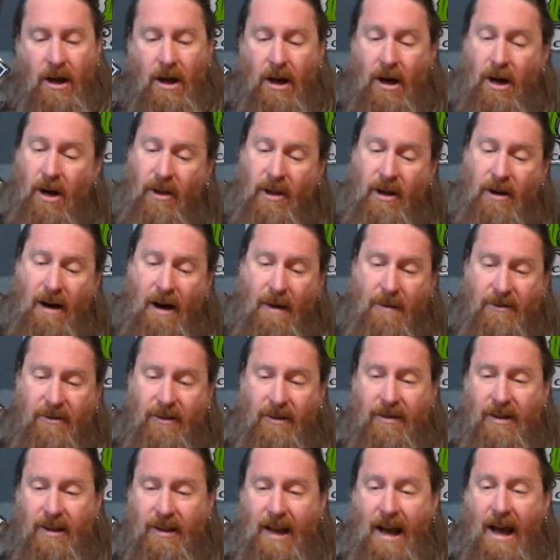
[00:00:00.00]
Although I was
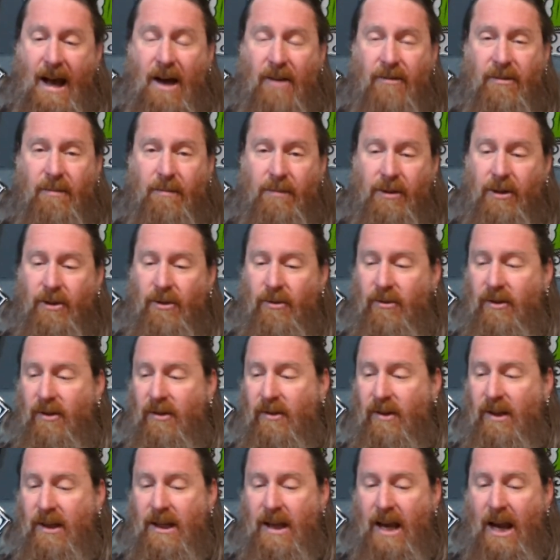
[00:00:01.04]
just at the House of Blues to
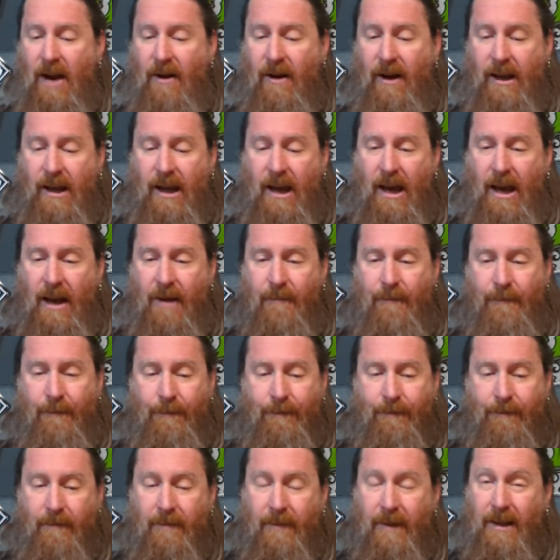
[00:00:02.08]
see Carrie King,
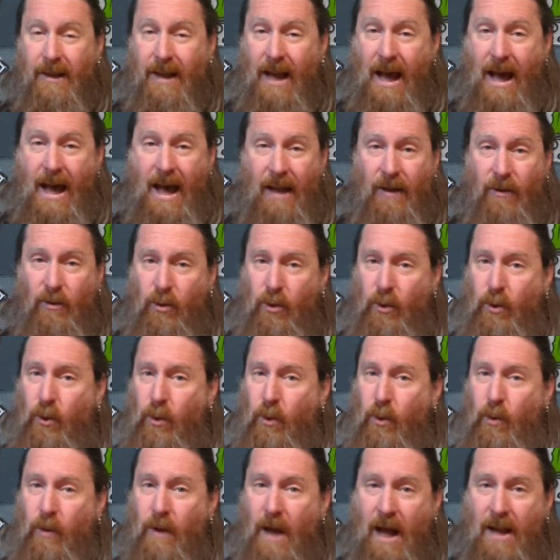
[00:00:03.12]
and
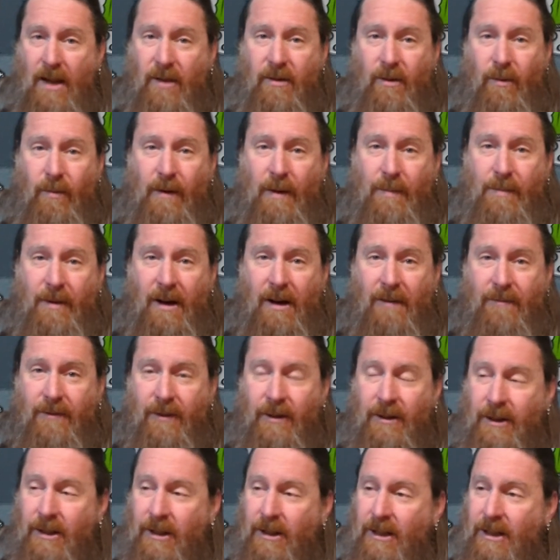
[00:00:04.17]
that is a
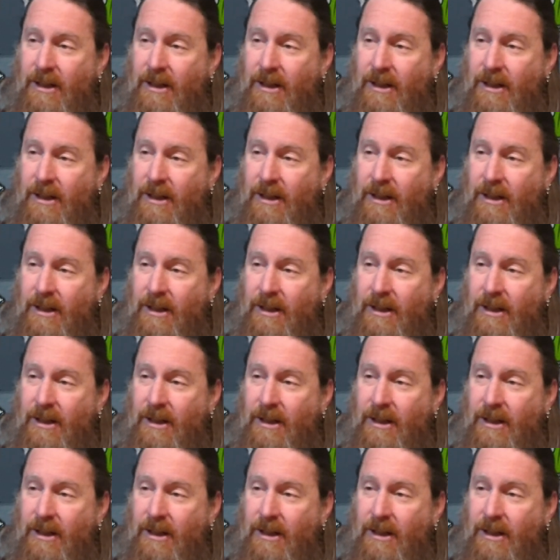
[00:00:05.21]
ripoff.